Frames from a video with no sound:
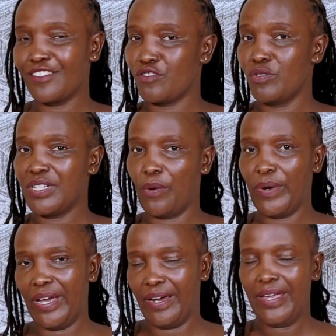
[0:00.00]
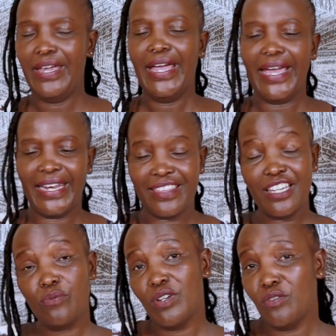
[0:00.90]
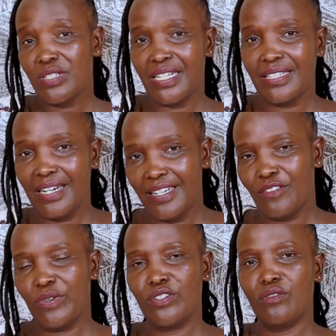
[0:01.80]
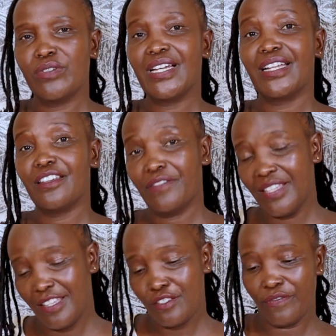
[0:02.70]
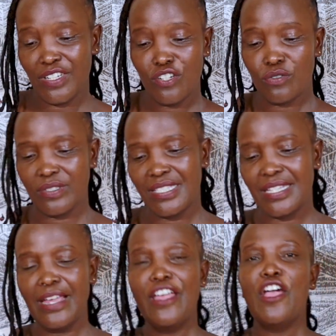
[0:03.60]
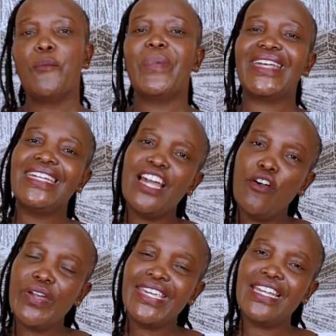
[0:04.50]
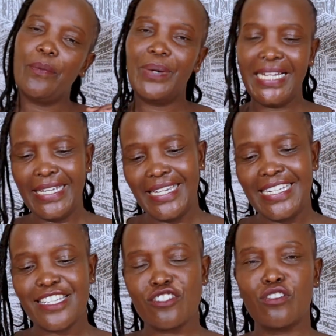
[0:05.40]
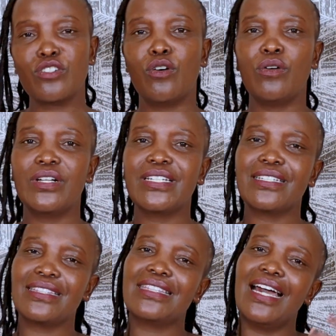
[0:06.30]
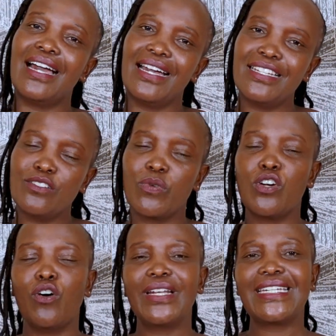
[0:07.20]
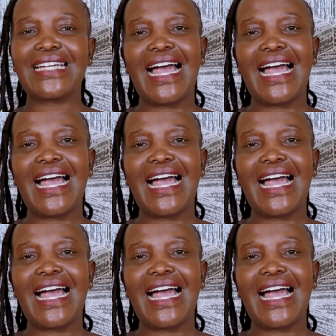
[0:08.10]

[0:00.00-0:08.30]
is not aware. And I think we looked at that when you're looking at the Fathers of Nations. But now in a play, it is not called that. We call it